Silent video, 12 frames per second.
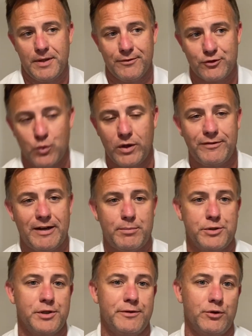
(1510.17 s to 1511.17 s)
if
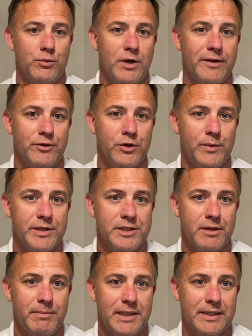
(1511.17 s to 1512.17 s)
25% of your revenue ends
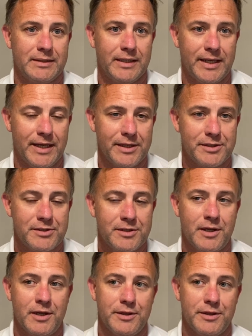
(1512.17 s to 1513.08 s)
up being less